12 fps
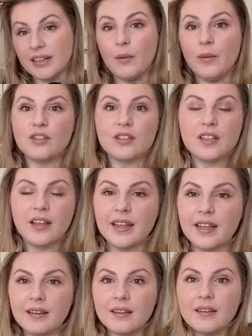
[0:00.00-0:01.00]
I know it just
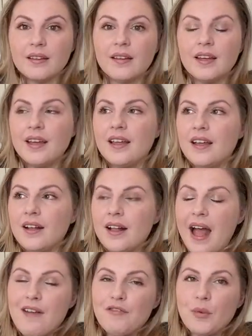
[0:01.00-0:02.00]
like,
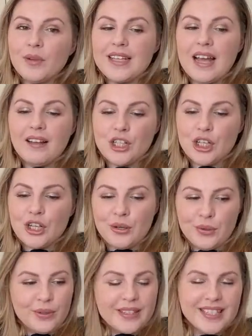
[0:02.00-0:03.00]
everyone tells
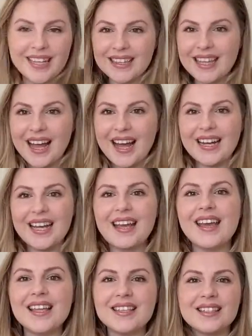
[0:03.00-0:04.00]
you, it's like that and it
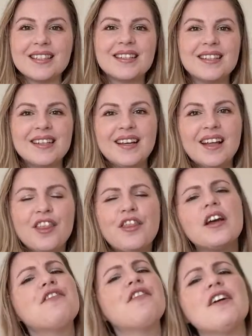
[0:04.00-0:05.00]
is.
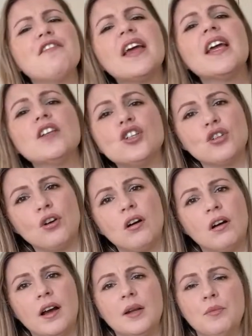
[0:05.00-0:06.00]
35 is
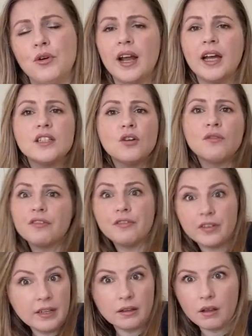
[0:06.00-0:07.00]
young, Anne-Marie. I don't
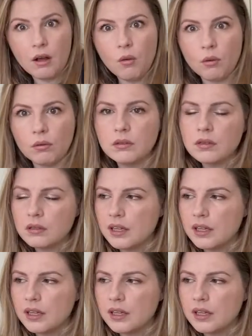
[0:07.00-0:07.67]
feel old.